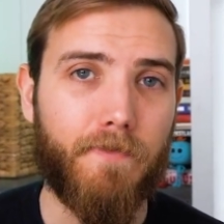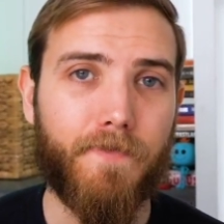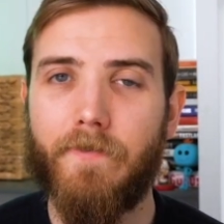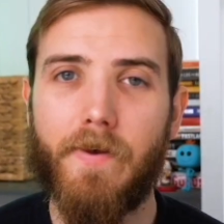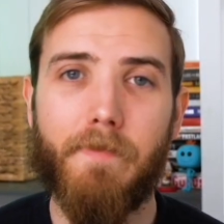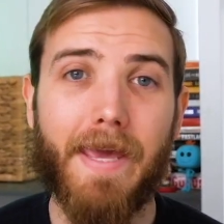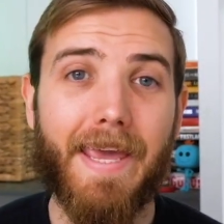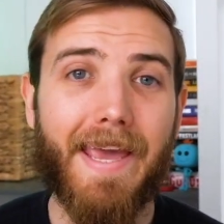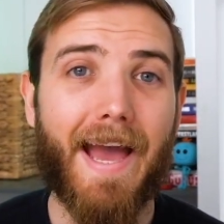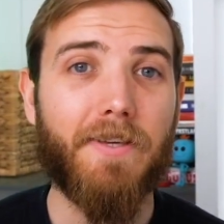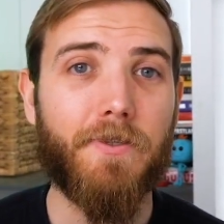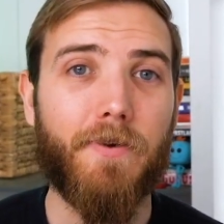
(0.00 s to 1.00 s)
For me,
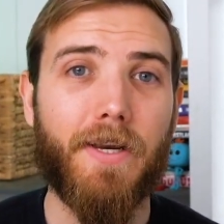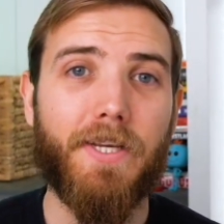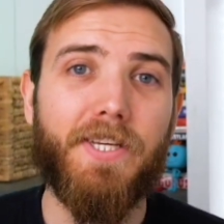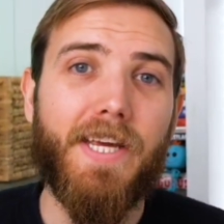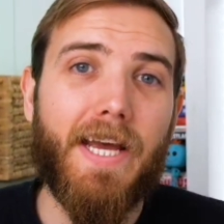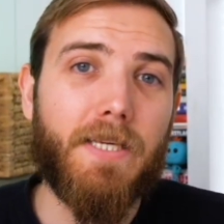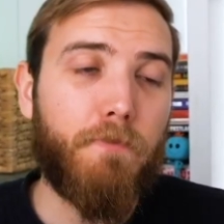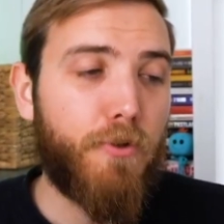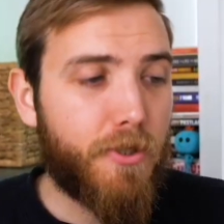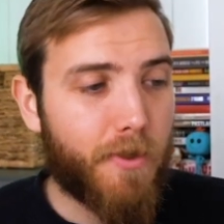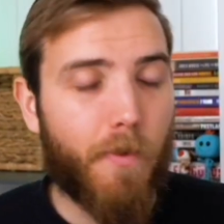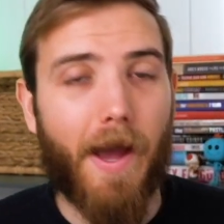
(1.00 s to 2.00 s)
our strategy has
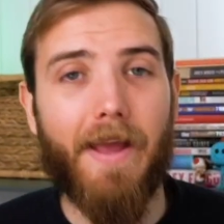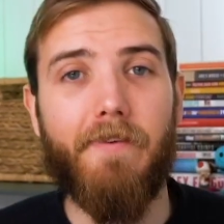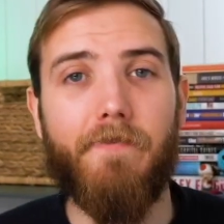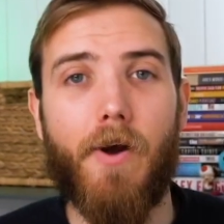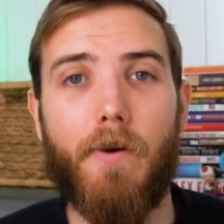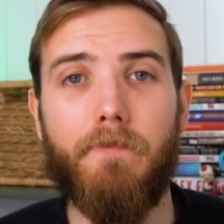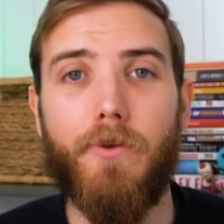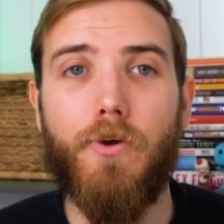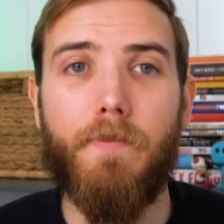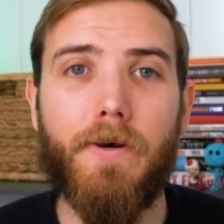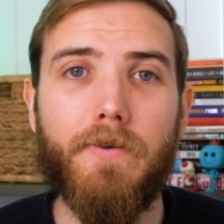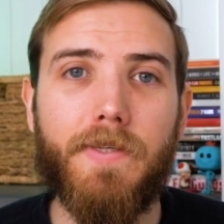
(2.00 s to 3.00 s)
pushed away from new
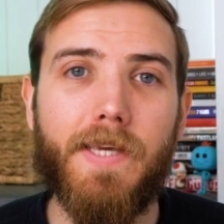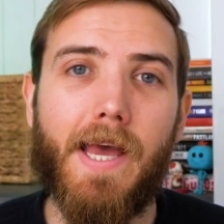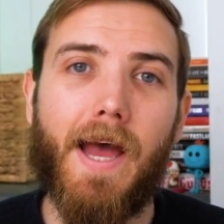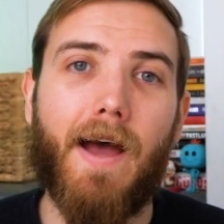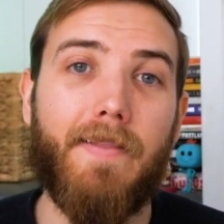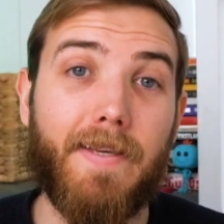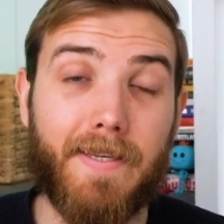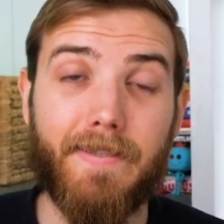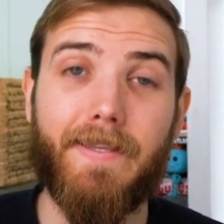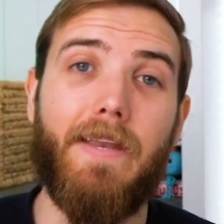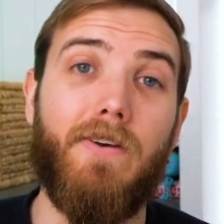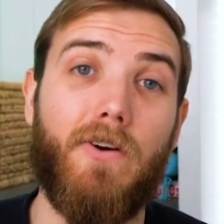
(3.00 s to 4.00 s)
builds, unless it's
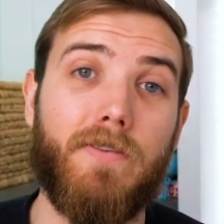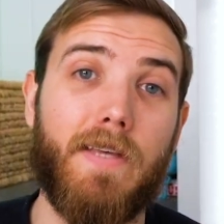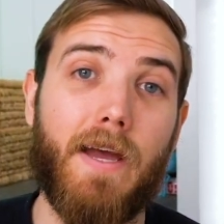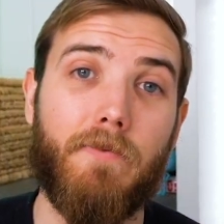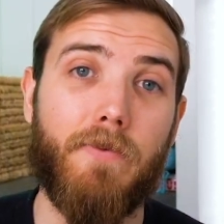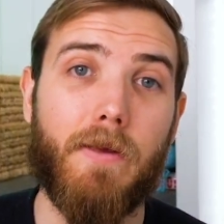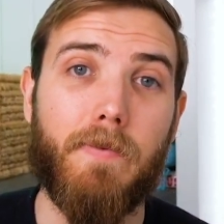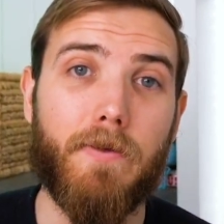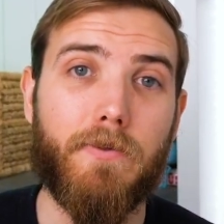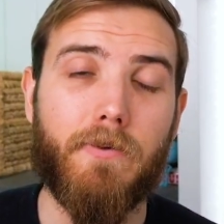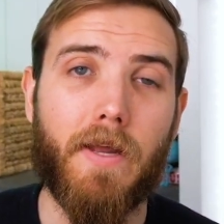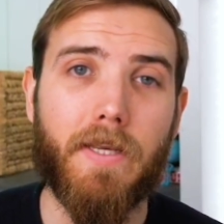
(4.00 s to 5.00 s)
that knockdown
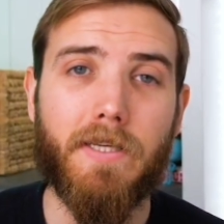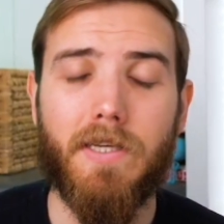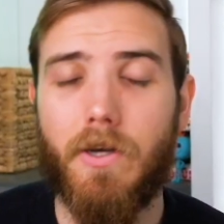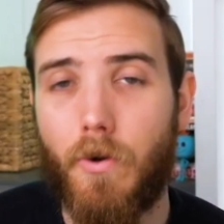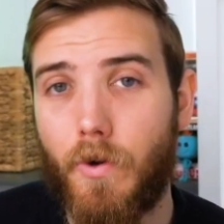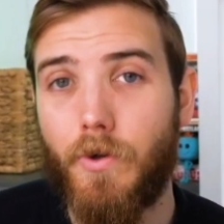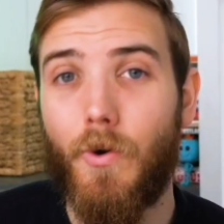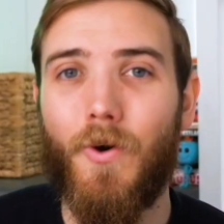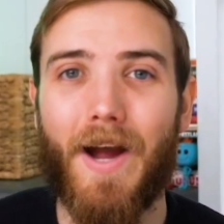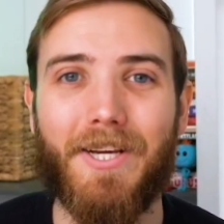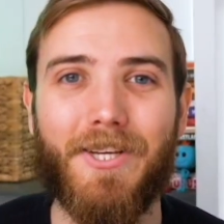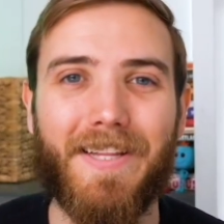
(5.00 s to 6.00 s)
rebuild strategy or you're
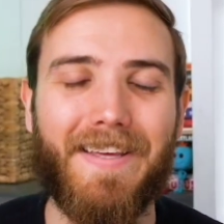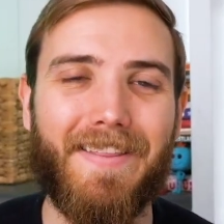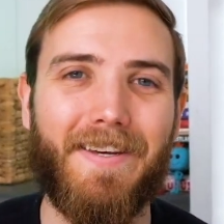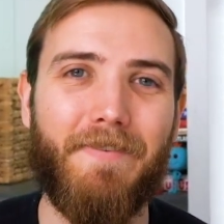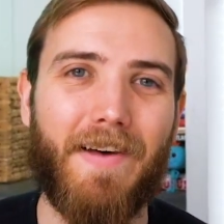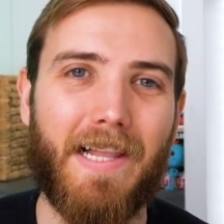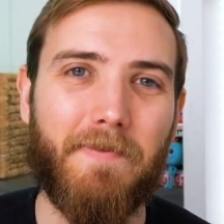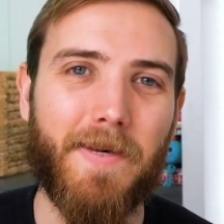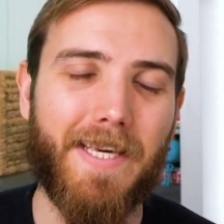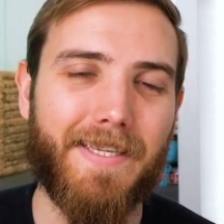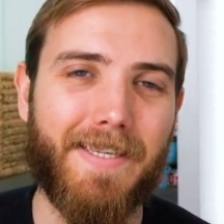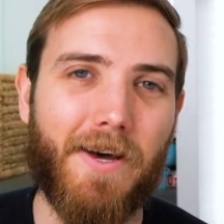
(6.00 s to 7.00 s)
actually the developer
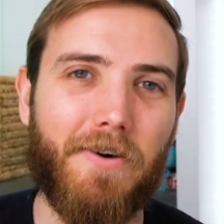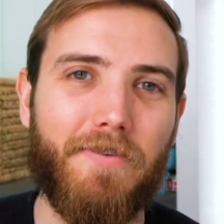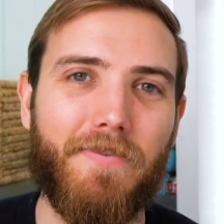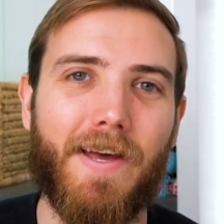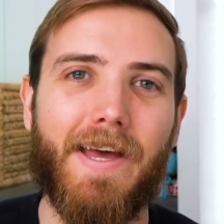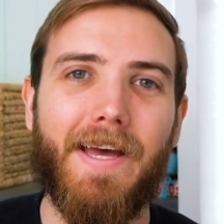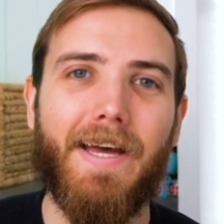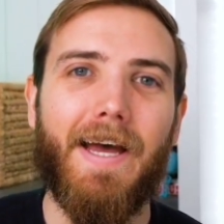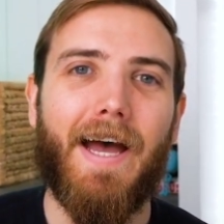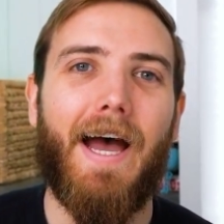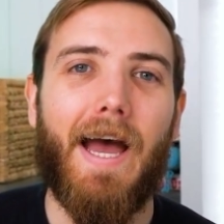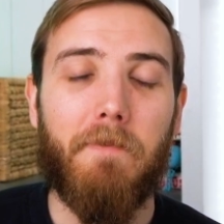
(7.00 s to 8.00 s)
yourself,
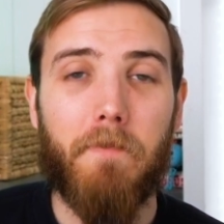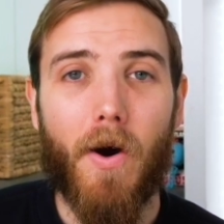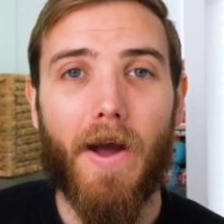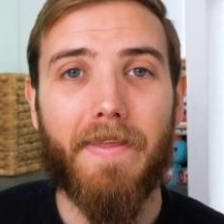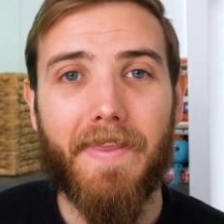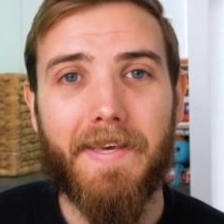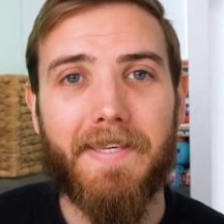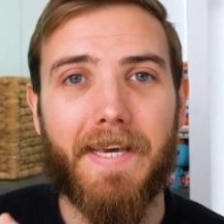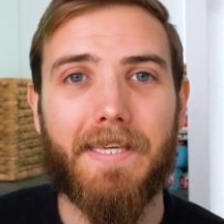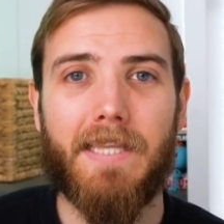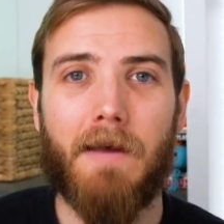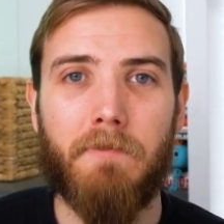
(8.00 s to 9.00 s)
and buying these
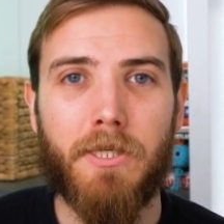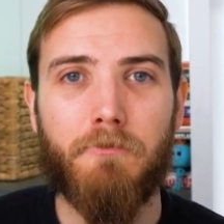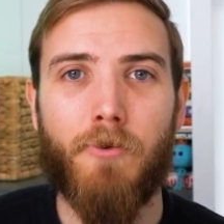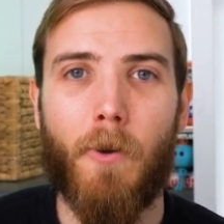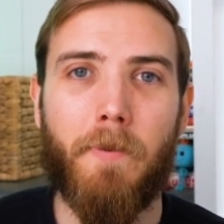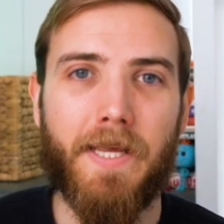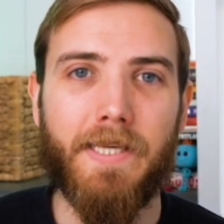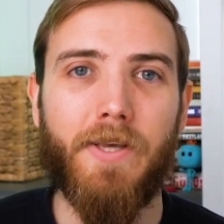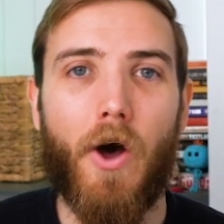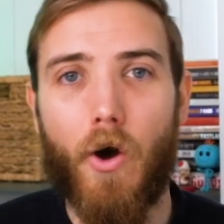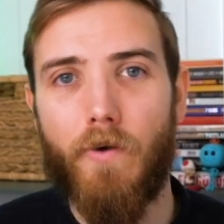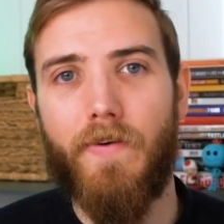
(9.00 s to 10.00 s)
established
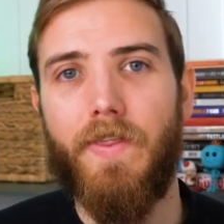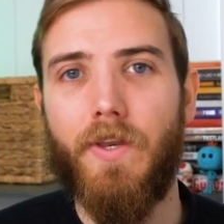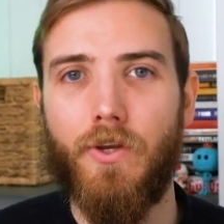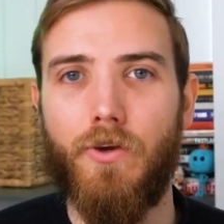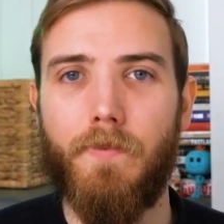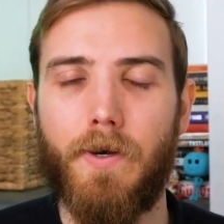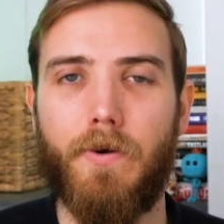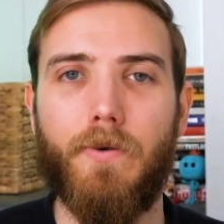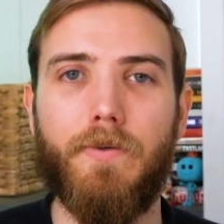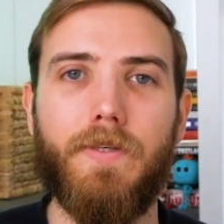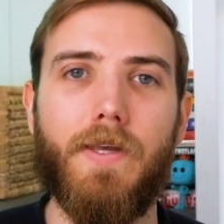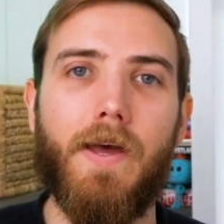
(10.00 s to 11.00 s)
properties over the new
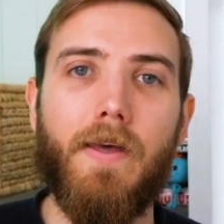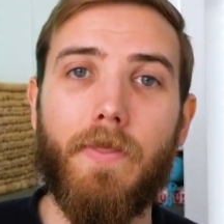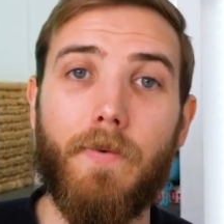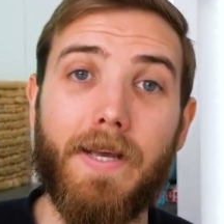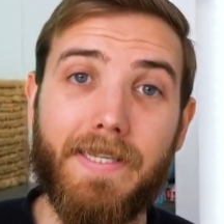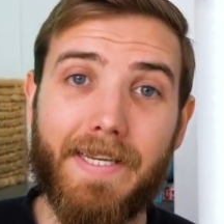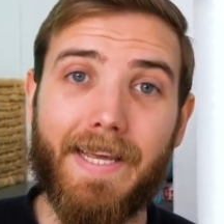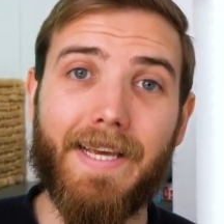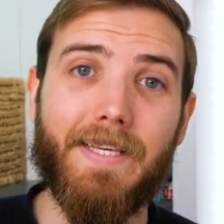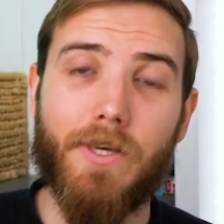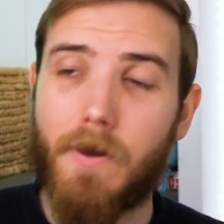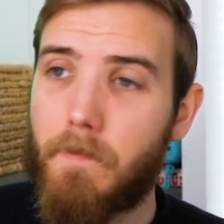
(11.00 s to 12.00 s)
builds. The reason
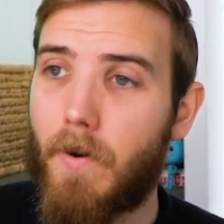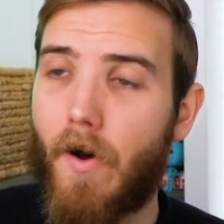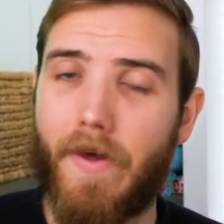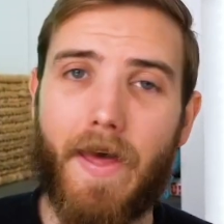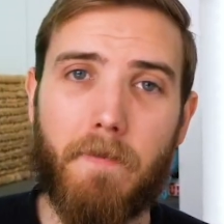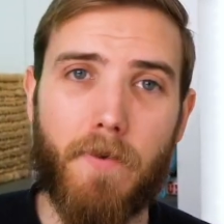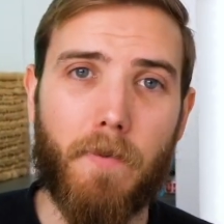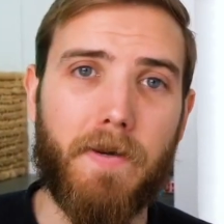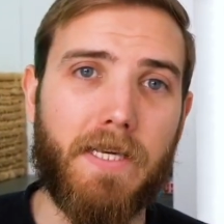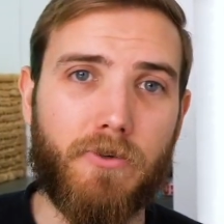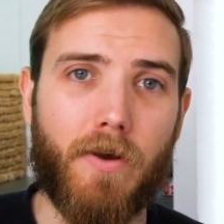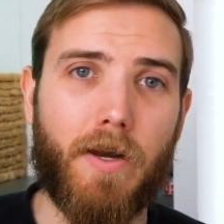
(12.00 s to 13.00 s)
is you can buy that property
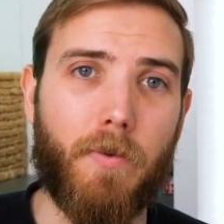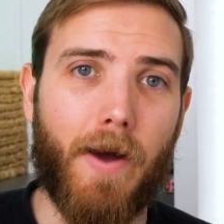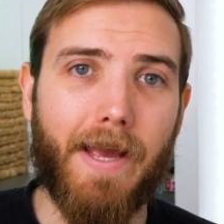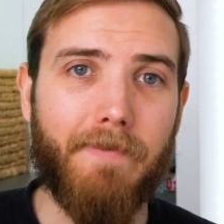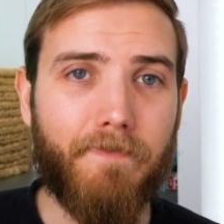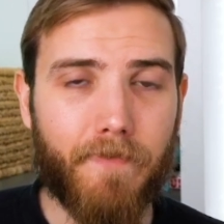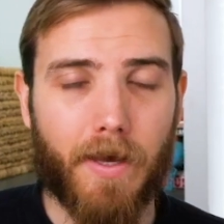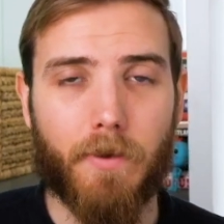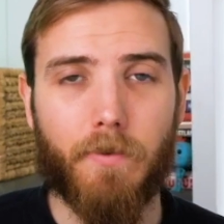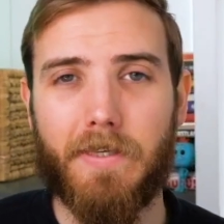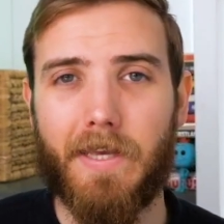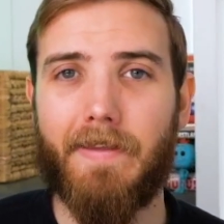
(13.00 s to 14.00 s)
straight away, like
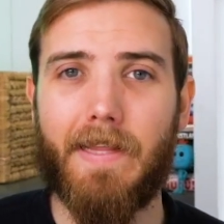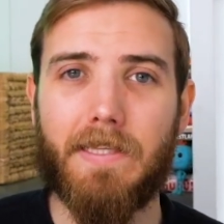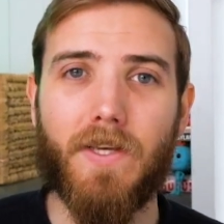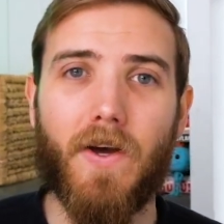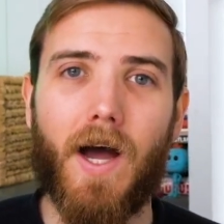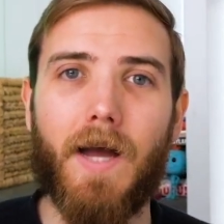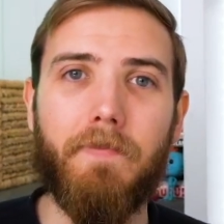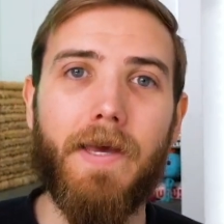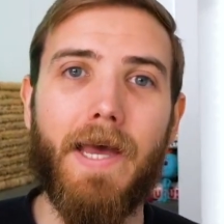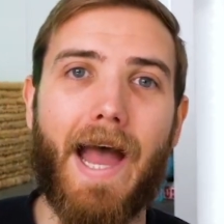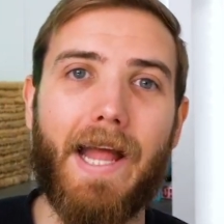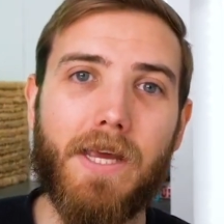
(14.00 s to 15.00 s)
we were saying that time, and